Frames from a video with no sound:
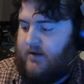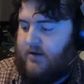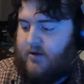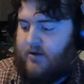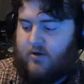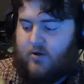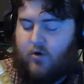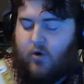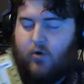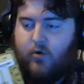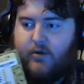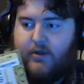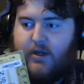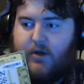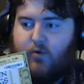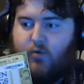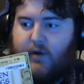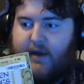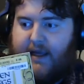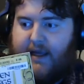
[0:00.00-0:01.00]

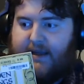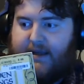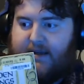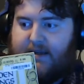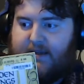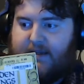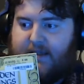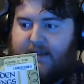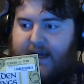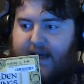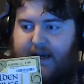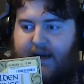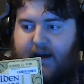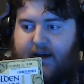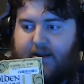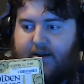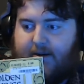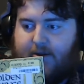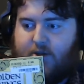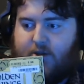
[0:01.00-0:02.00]
Golden Wings and
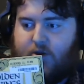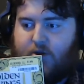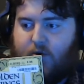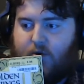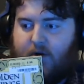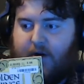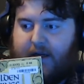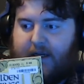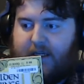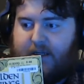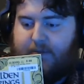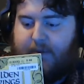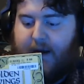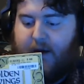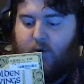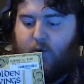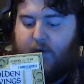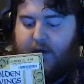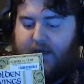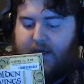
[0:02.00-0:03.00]
Other Stories by
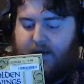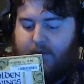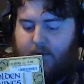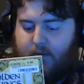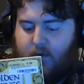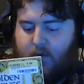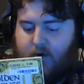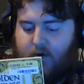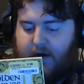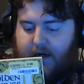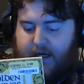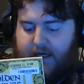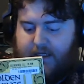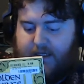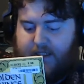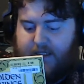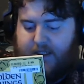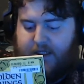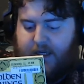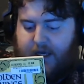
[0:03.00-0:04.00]
William
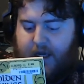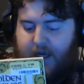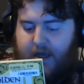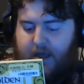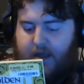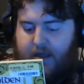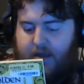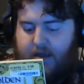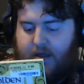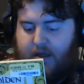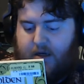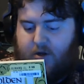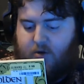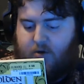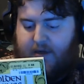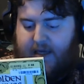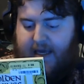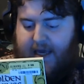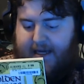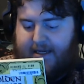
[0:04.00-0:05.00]
Morris, the
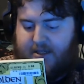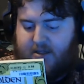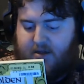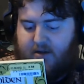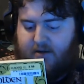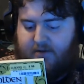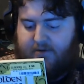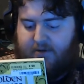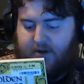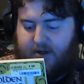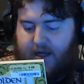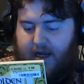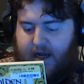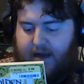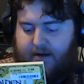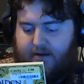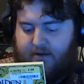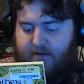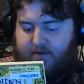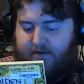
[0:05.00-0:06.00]
Newcastle
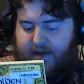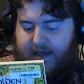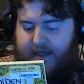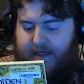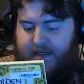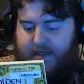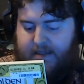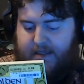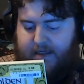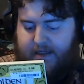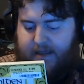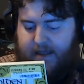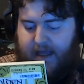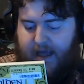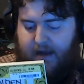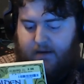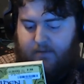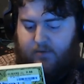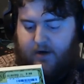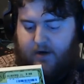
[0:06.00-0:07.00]
Forgotten Fantasy
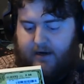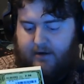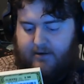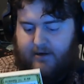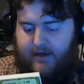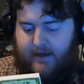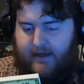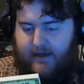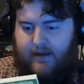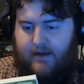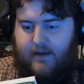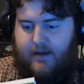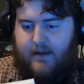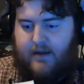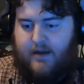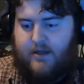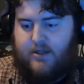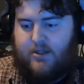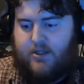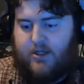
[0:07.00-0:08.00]
Library.
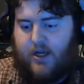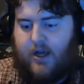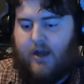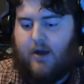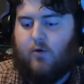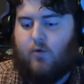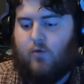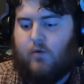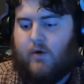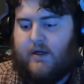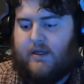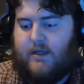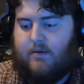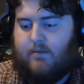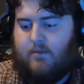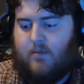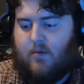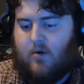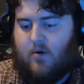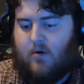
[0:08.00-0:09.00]
So, William
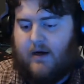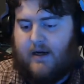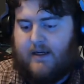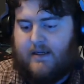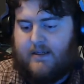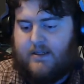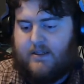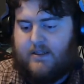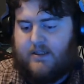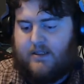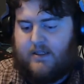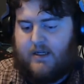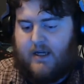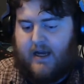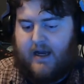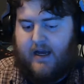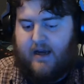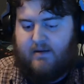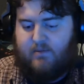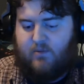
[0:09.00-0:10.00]
Morris
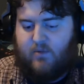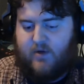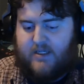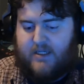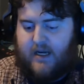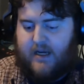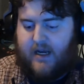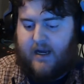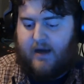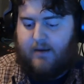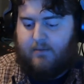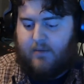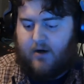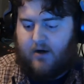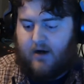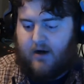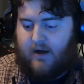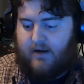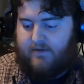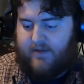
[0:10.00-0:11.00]
um, was a
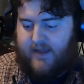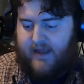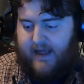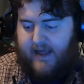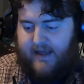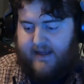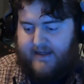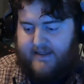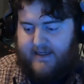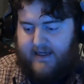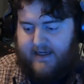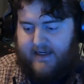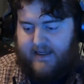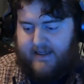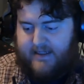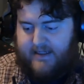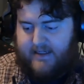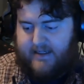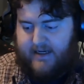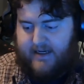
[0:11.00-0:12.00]
number of things in
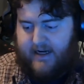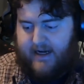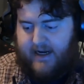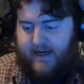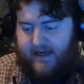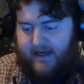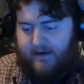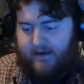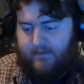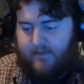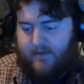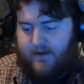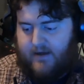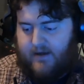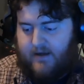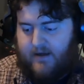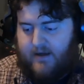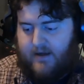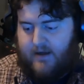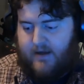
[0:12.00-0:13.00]
his time,
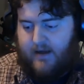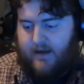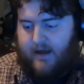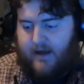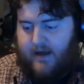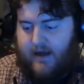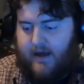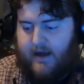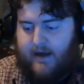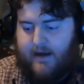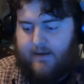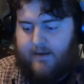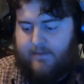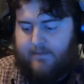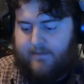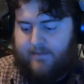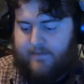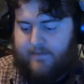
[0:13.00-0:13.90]
um,